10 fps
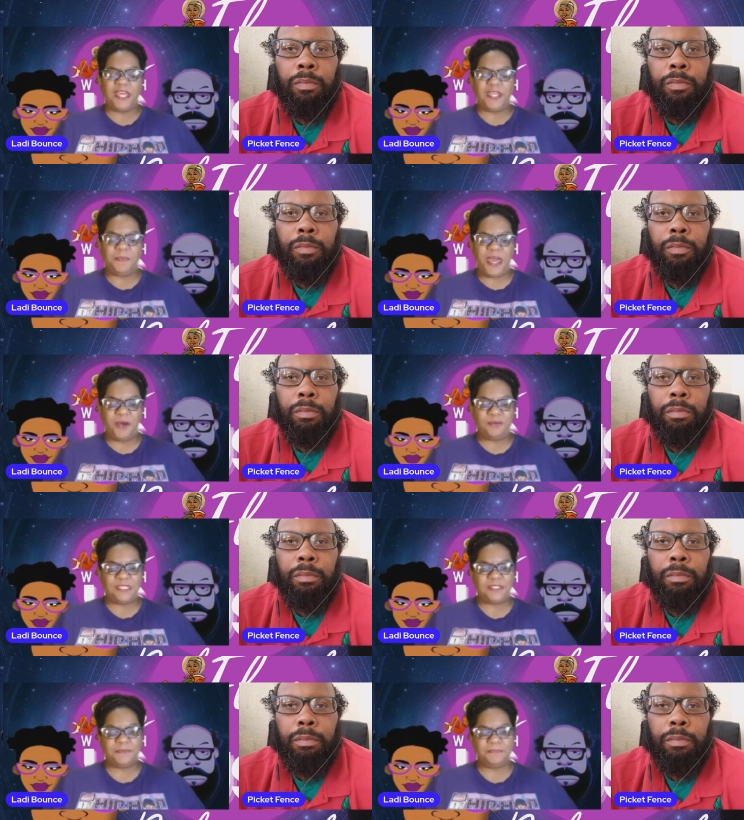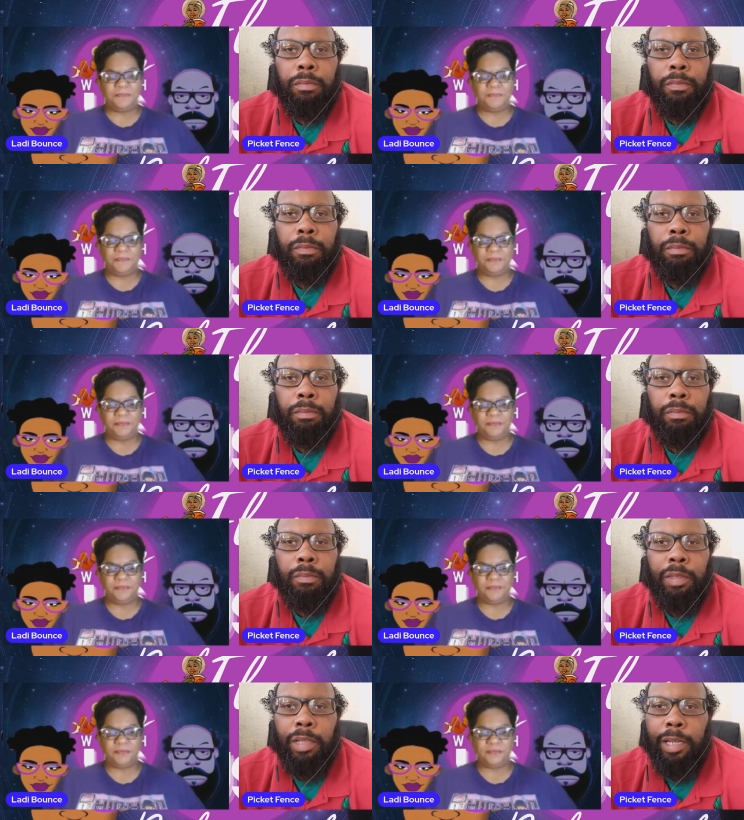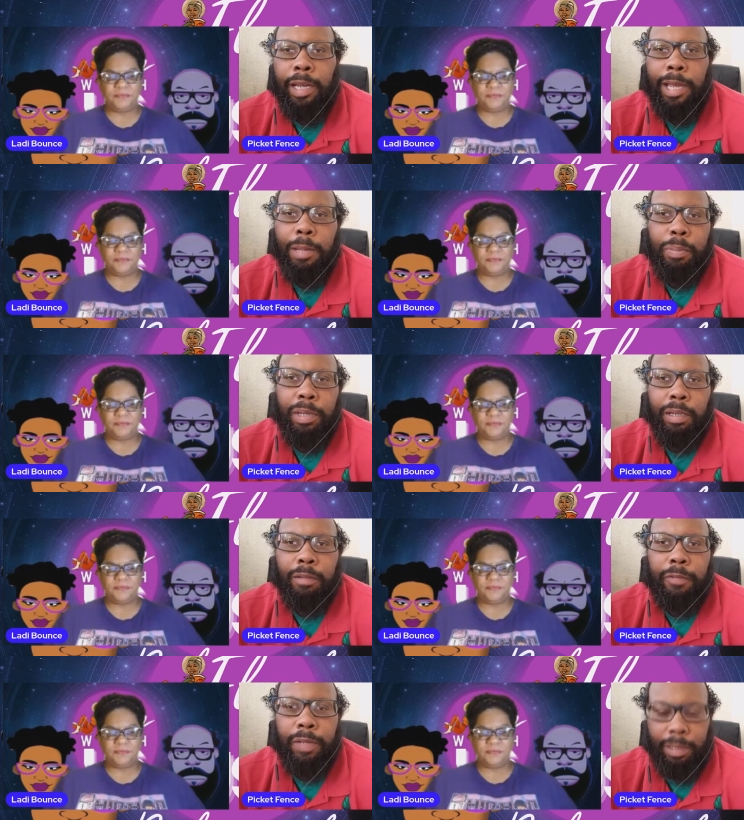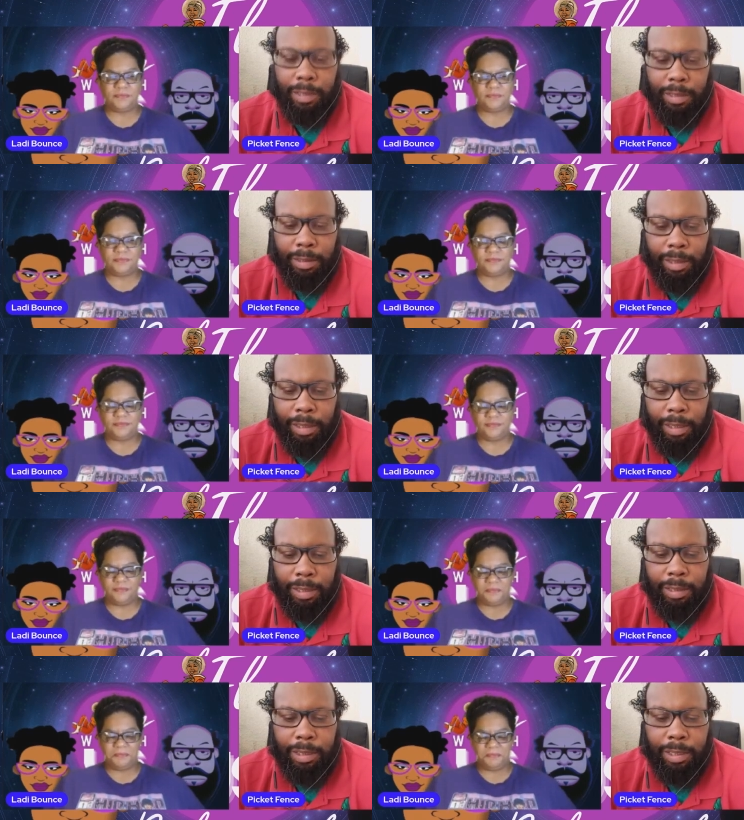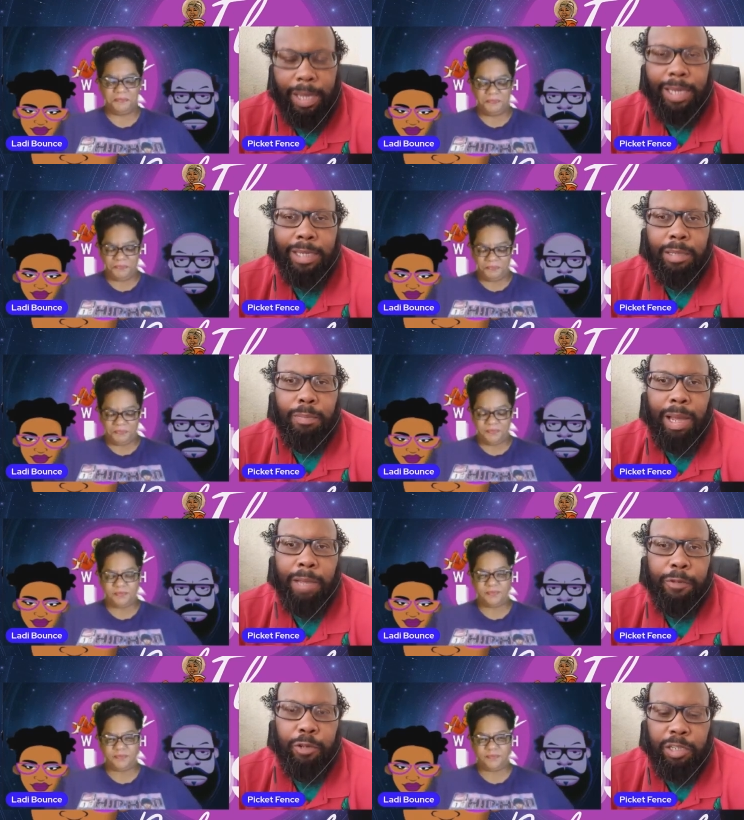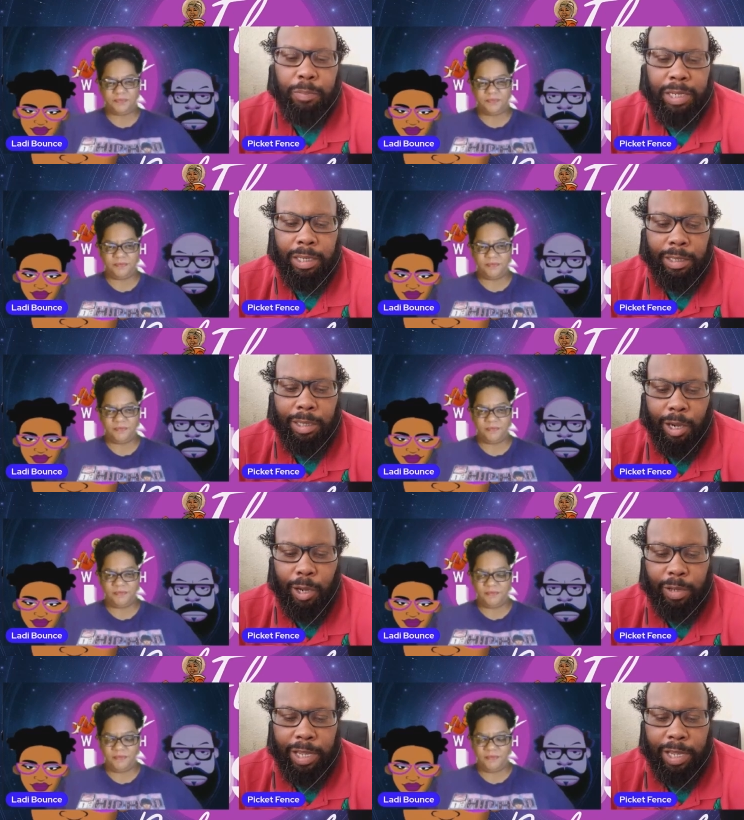Speaker 1: I'm Lady Bounce.
Speaker 2: And I am Picket Fence. Today's mindfulness minute is called